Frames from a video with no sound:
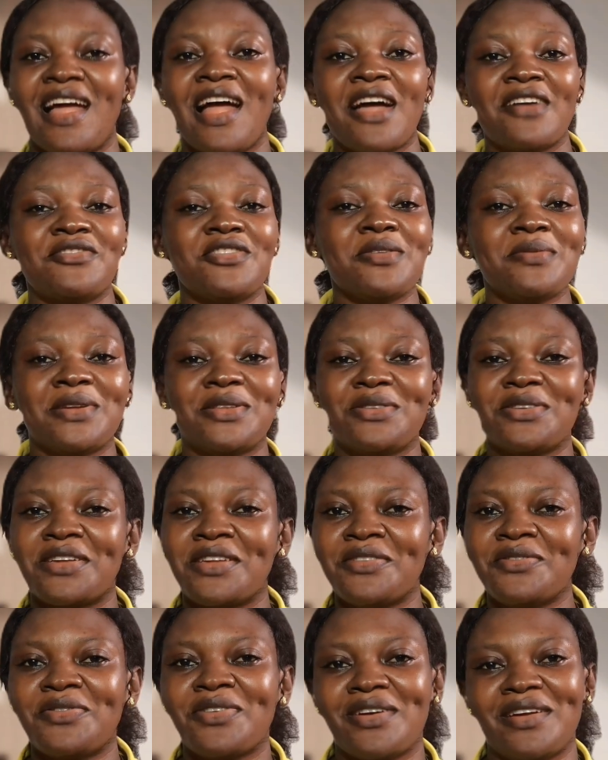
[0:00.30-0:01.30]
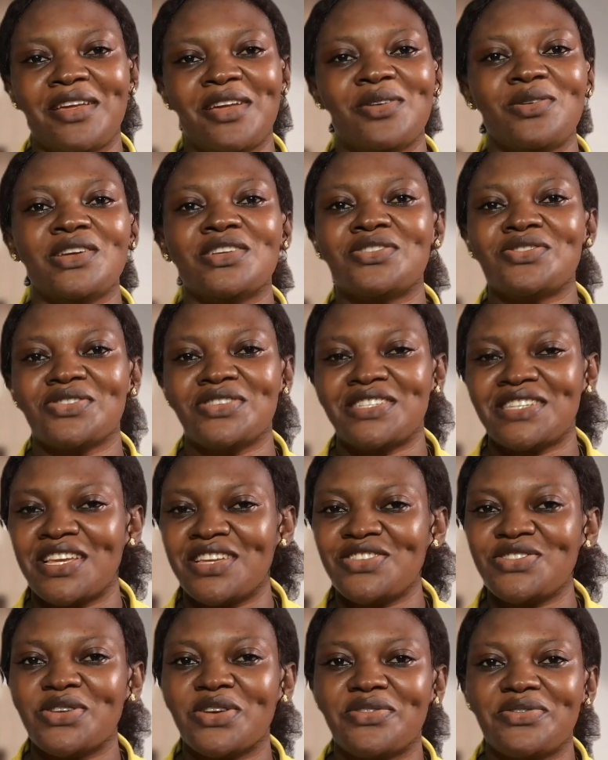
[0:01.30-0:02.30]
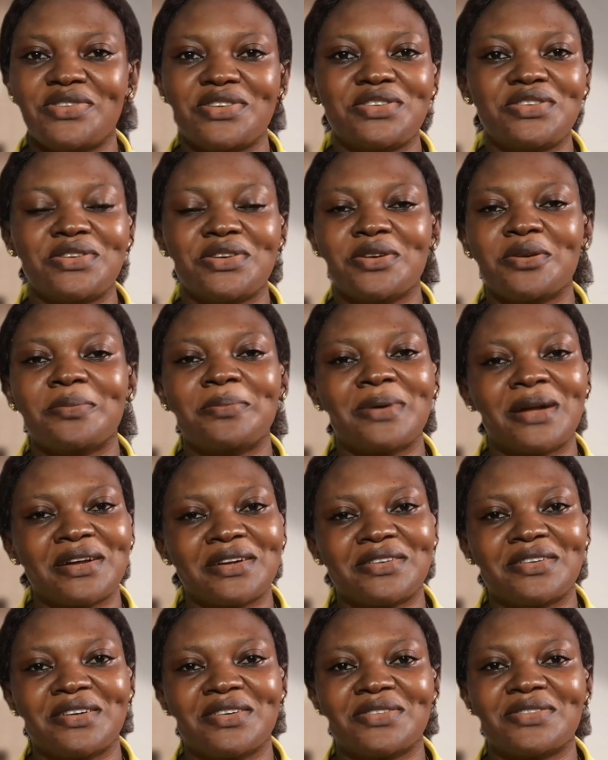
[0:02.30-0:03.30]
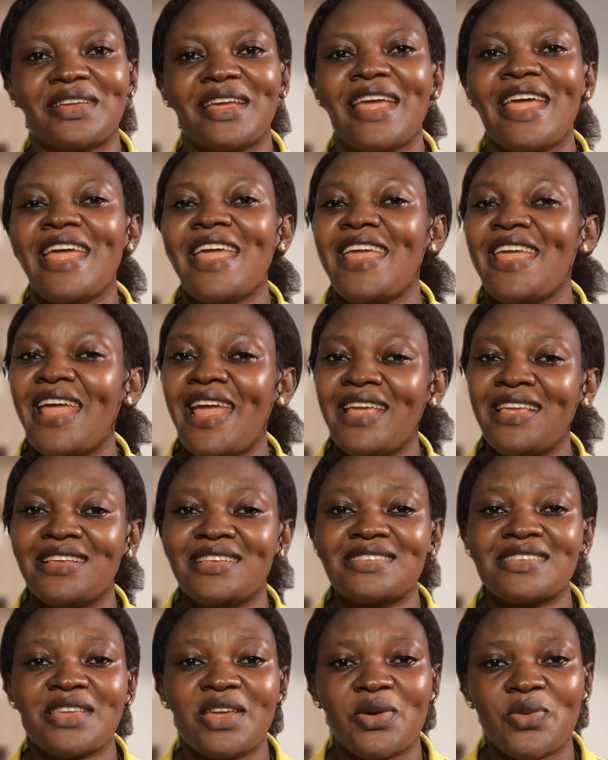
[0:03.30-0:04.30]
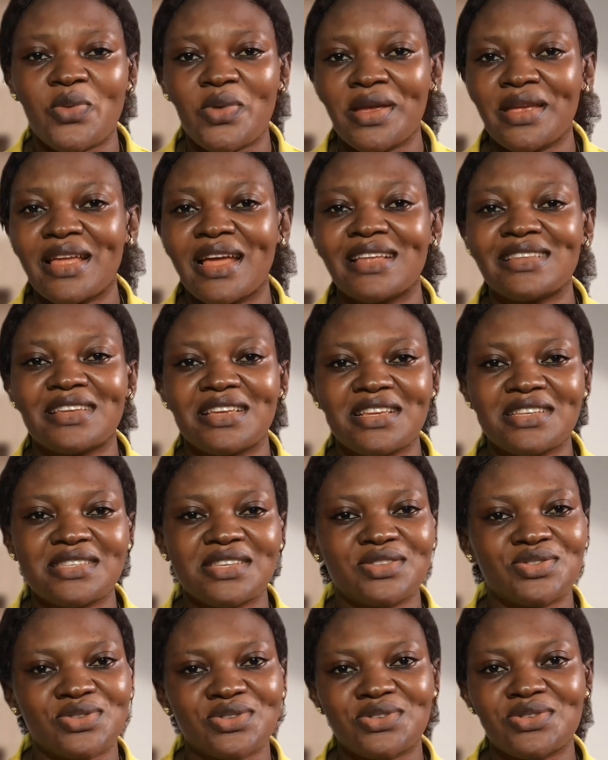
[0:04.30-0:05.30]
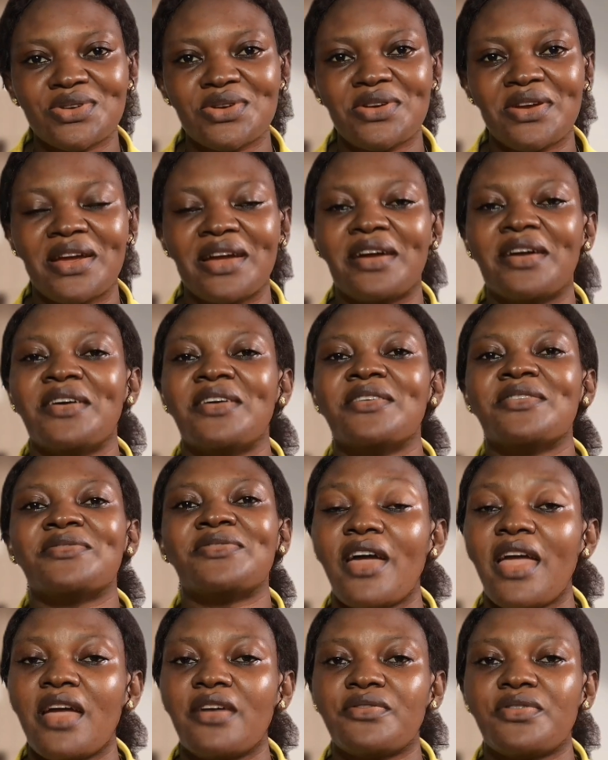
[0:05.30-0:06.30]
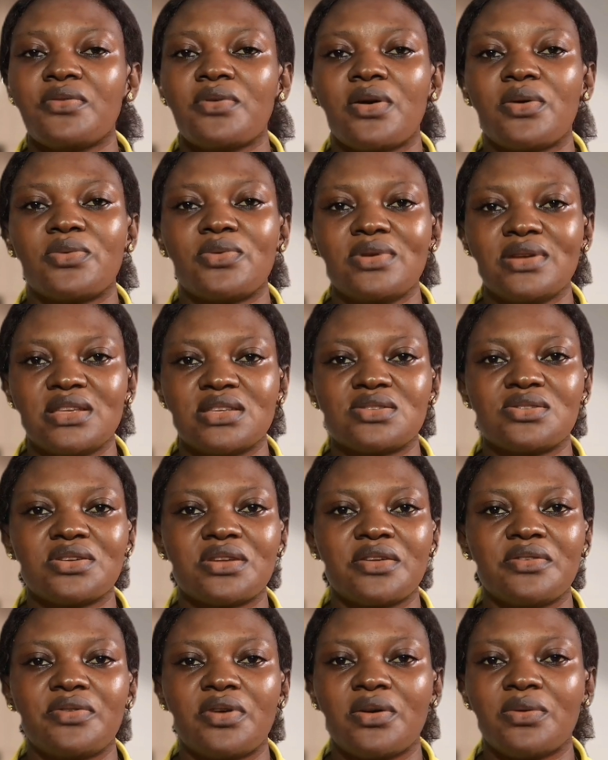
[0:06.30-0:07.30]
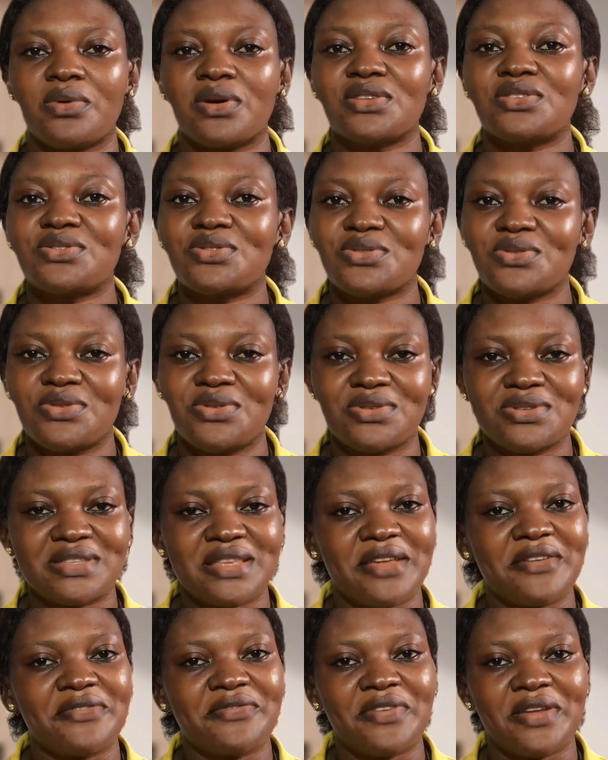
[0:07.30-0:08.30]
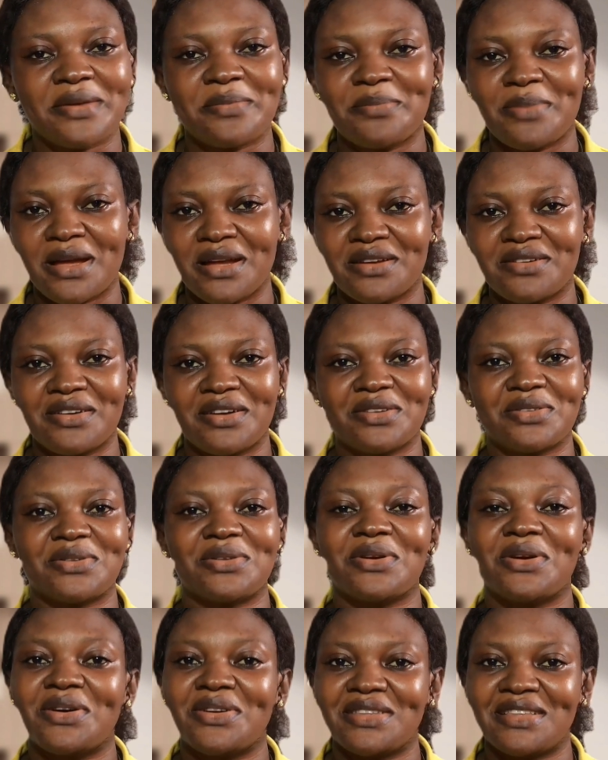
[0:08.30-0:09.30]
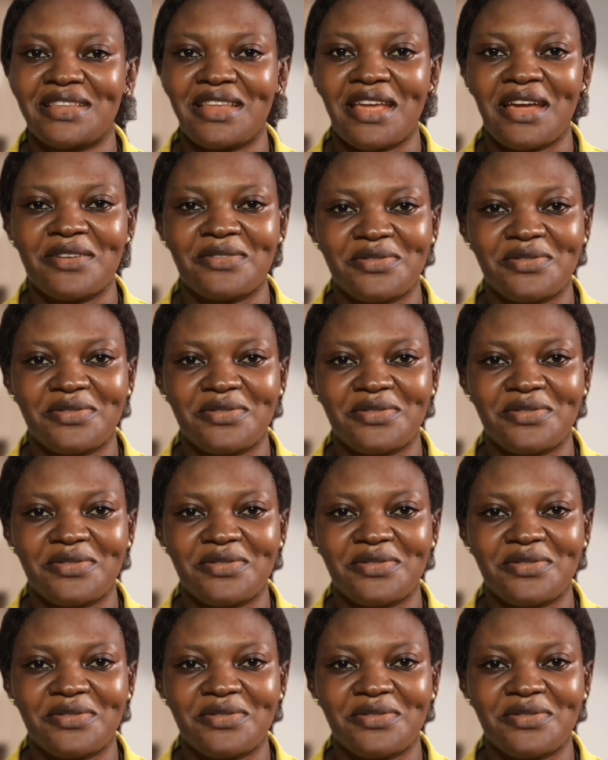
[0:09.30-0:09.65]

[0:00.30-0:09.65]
Have you been looking for a way to change your video background? Here is a quick and easy tutorial for everyone who is looking forward to use a fake background on their